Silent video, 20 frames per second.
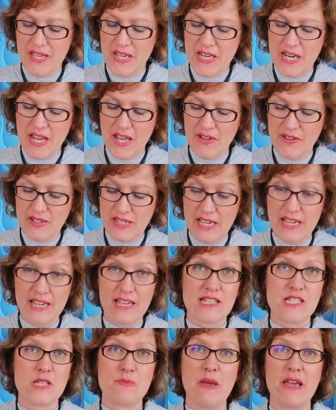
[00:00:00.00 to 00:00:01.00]
you know,
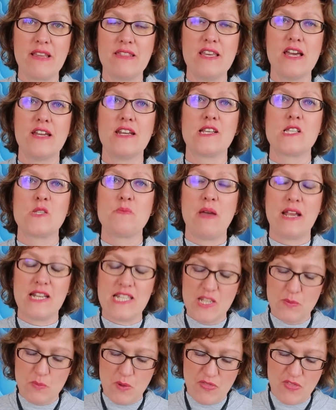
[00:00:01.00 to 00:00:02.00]
yeah, expect the
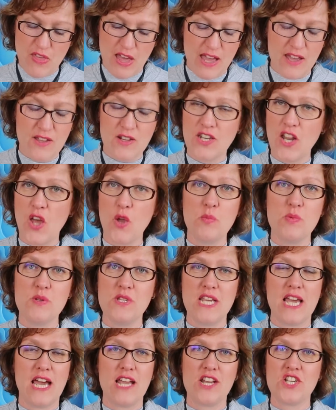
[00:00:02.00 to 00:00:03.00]
unexpected with that.
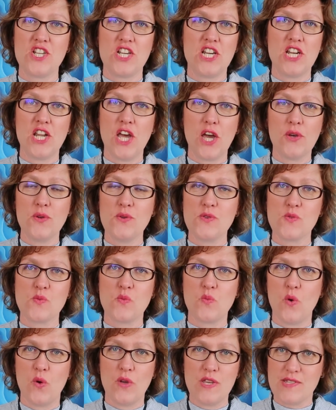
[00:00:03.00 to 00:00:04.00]
Nobody actually
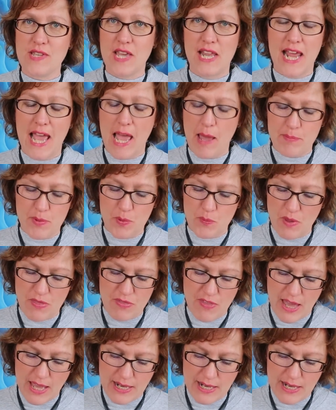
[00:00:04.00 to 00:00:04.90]
knows what is going to happen with